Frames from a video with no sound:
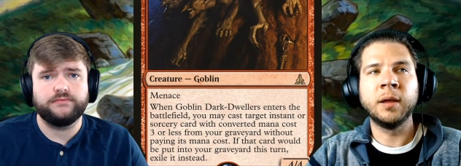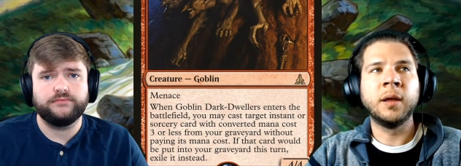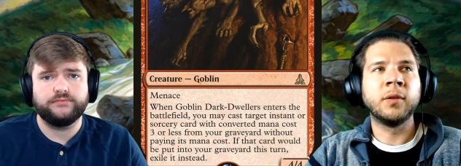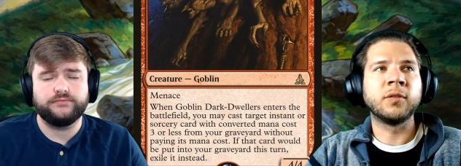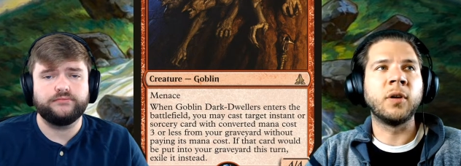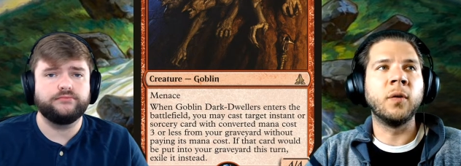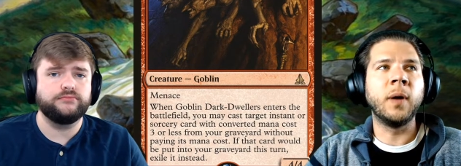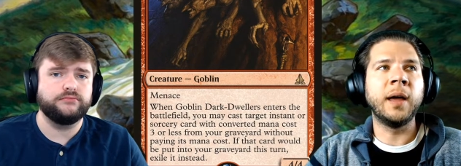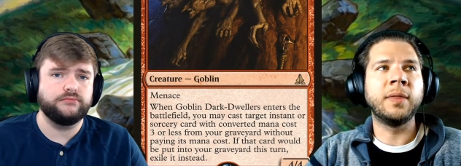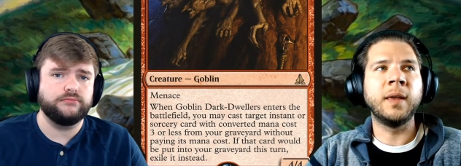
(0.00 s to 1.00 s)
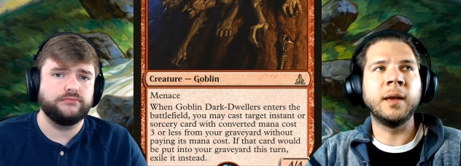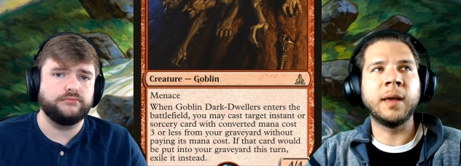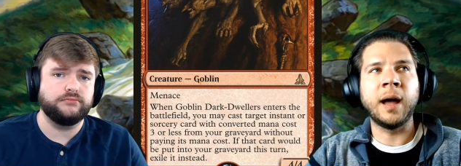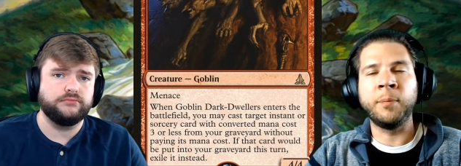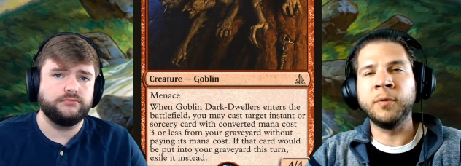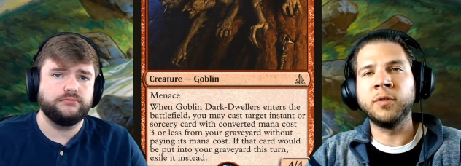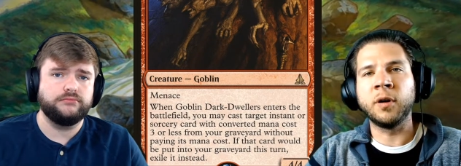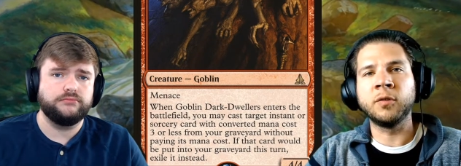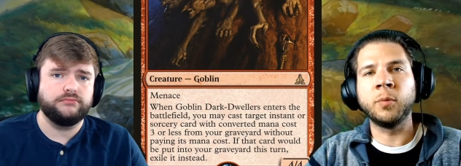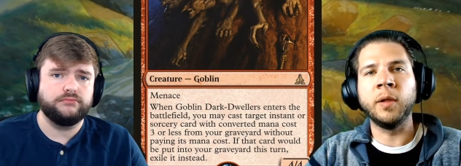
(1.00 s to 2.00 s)
Speaker 1: So I think Goblin Dark
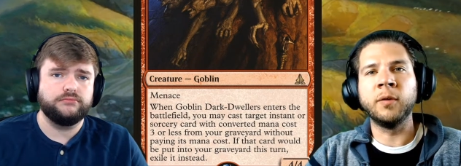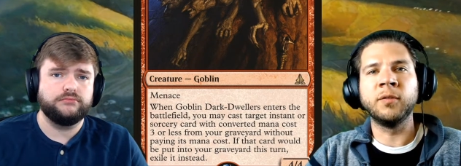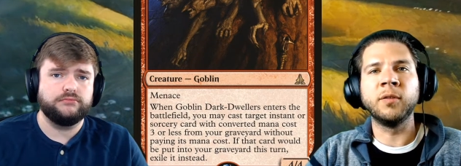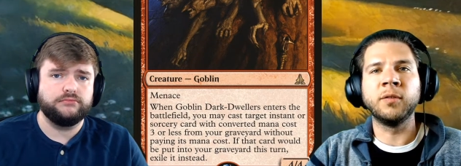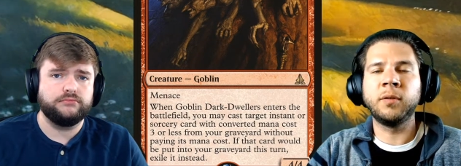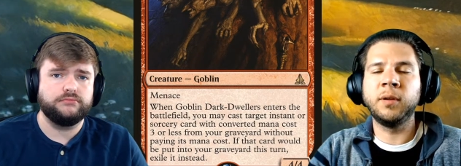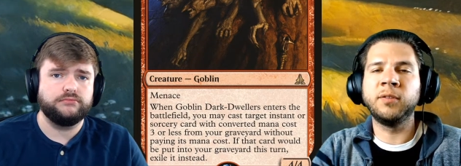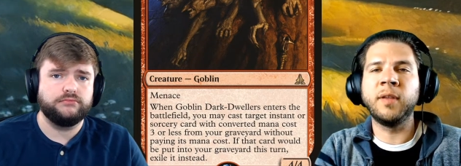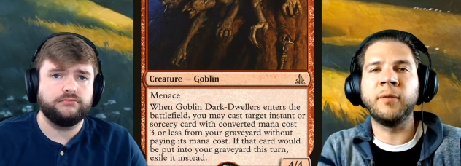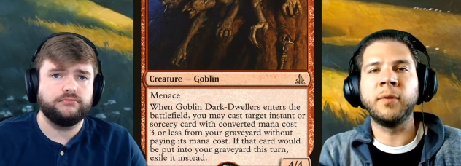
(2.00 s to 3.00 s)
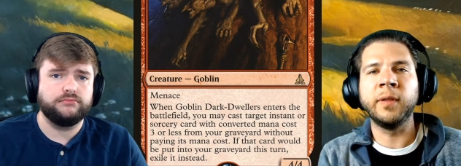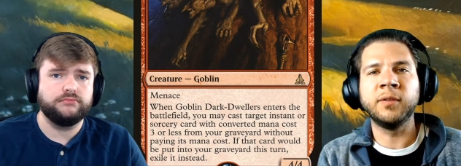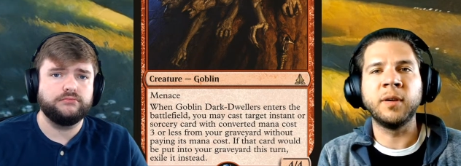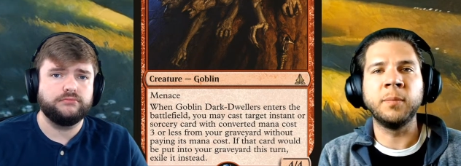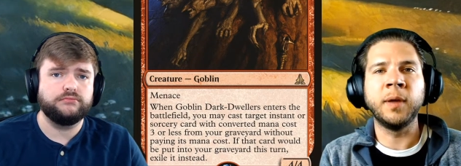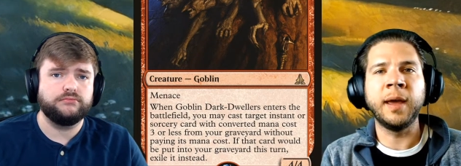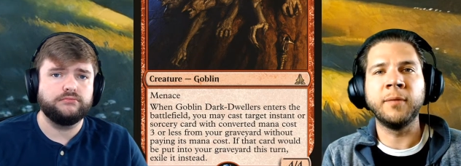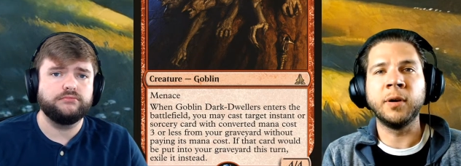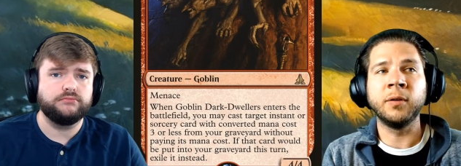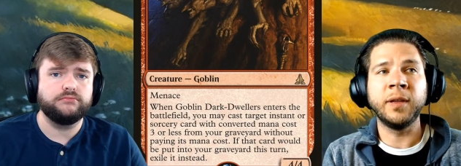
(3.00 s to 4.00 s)
Dwellers is definitely something to have on
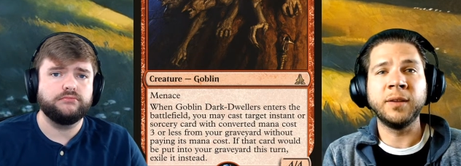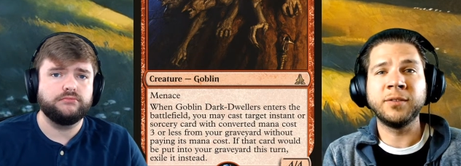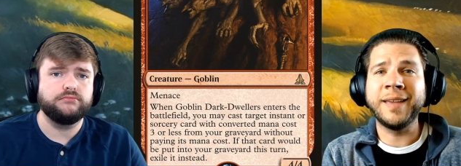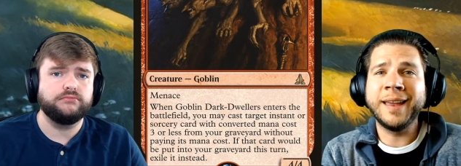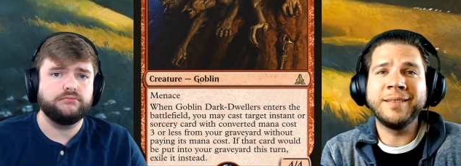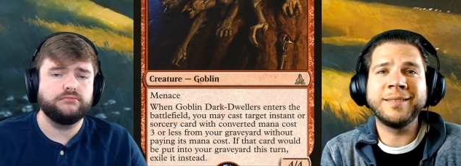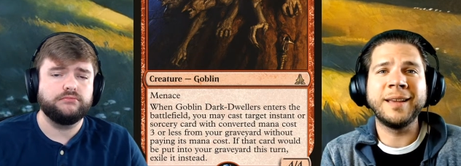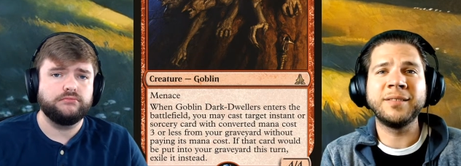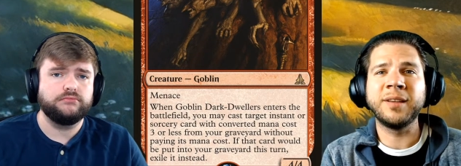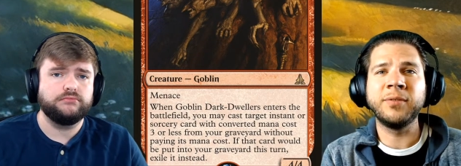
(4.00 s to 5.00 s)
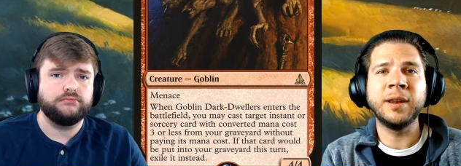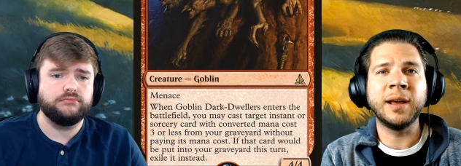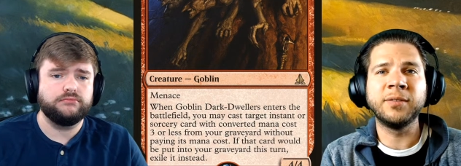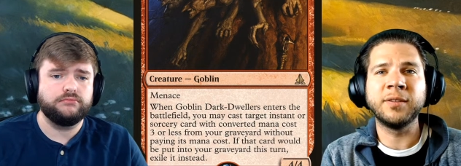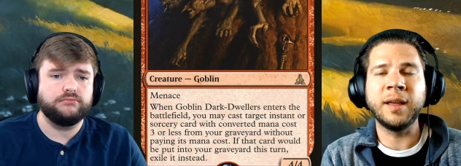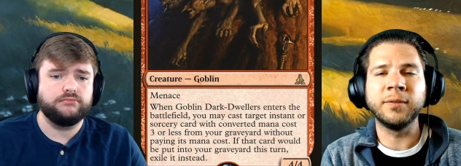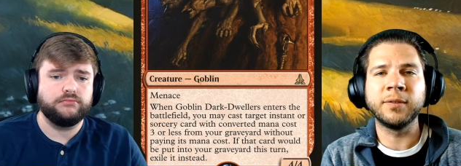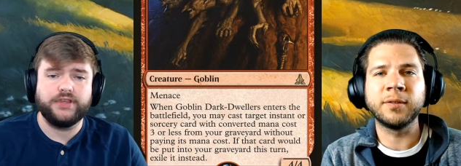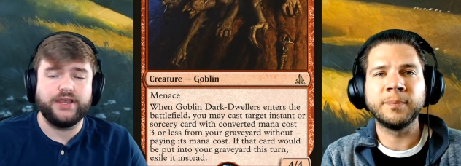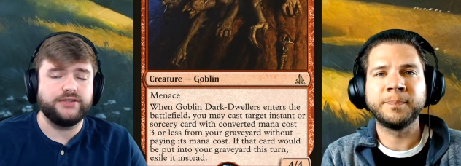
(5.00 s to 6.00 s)
your list, and it's like 79¢.
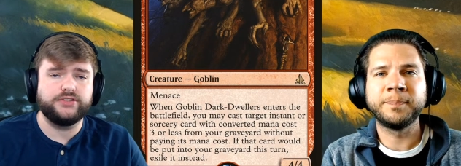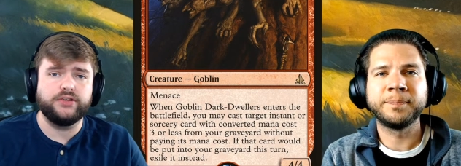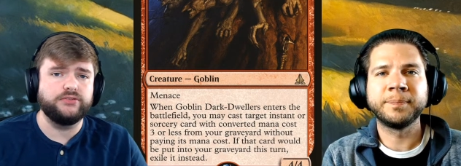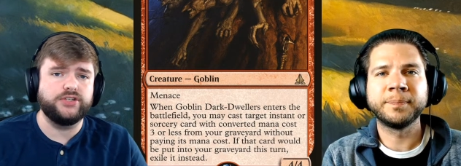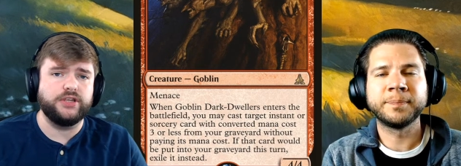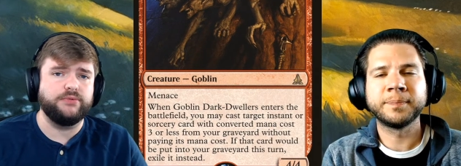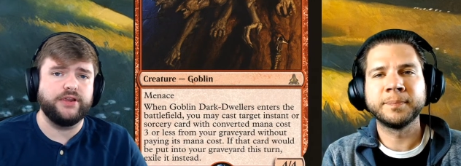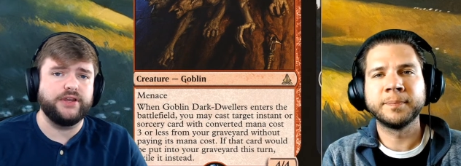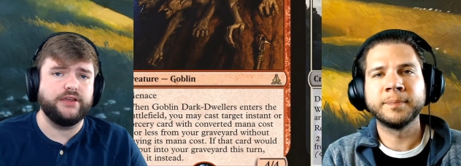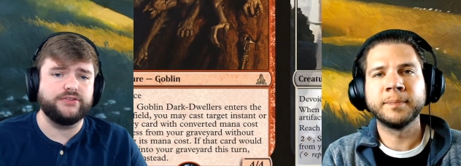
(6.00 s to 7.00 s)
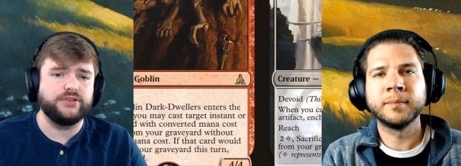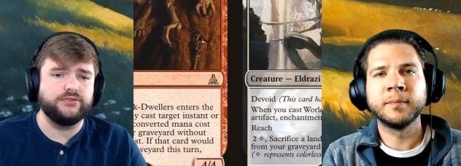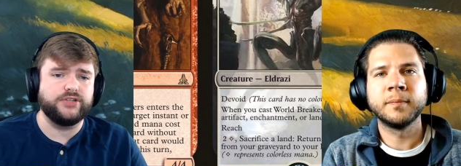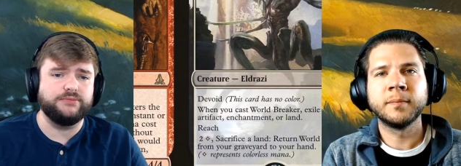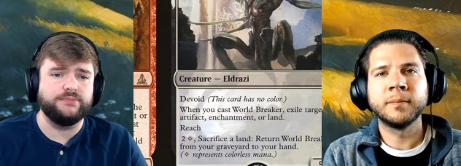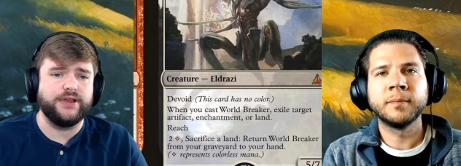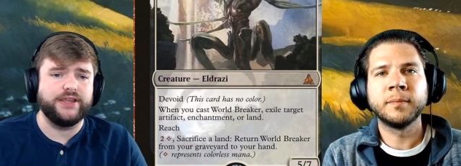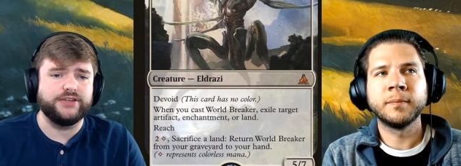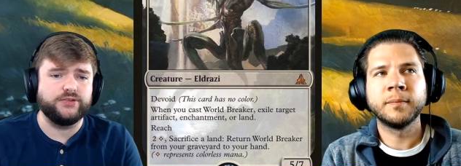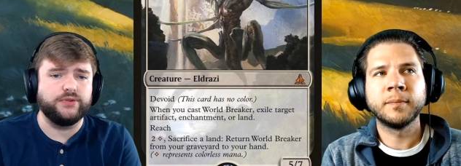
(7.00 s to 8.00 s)
Speaker 2: Yeah, it's so cheap right now. It's so cheap to buy
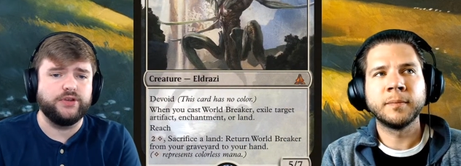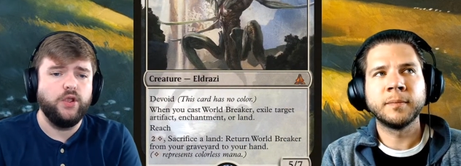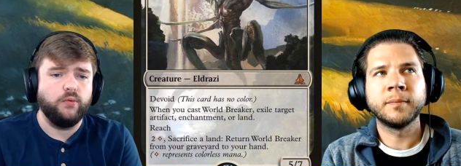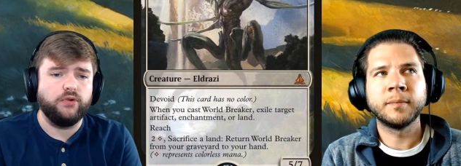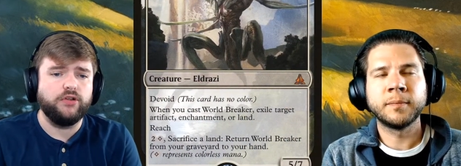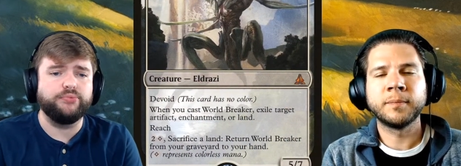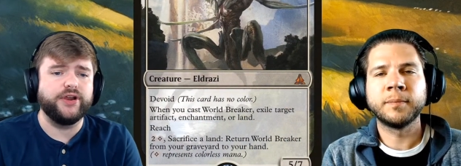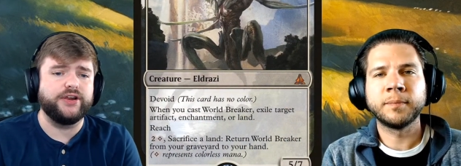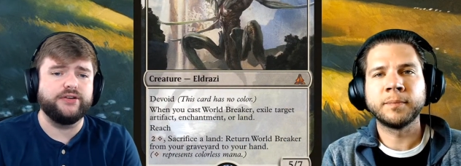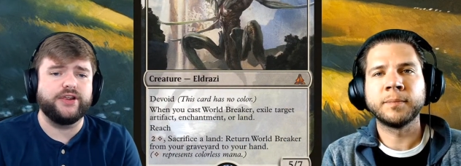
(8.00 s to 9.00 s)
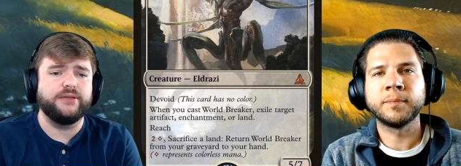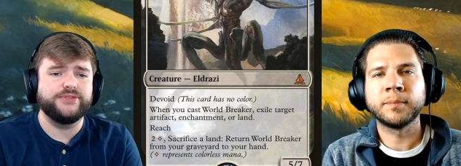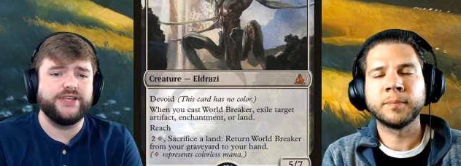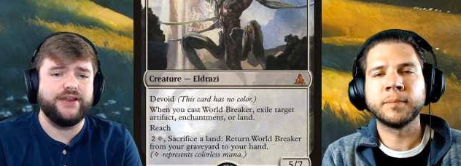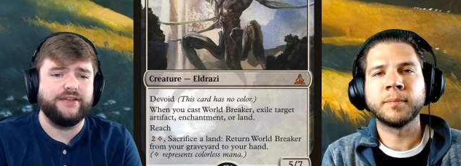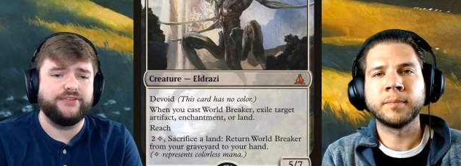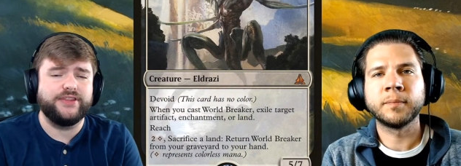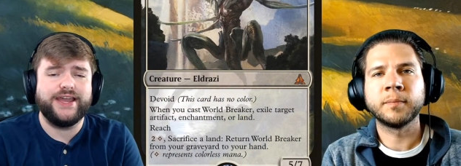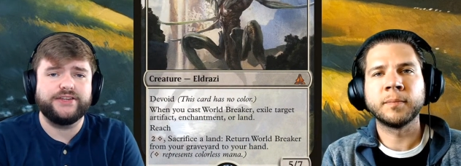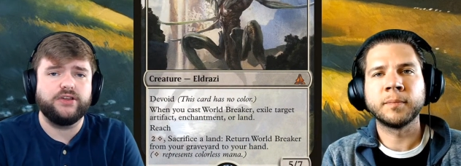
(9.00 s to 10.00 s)
into it. World Breaker comes out after
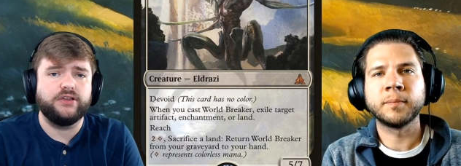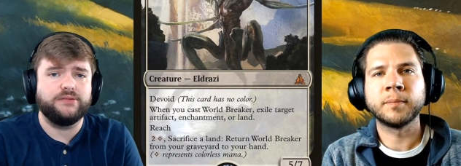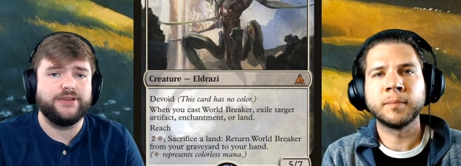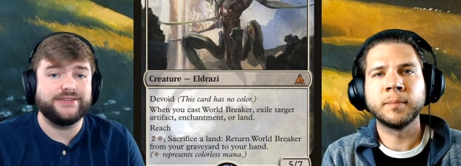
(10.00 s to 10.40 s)
that, talking about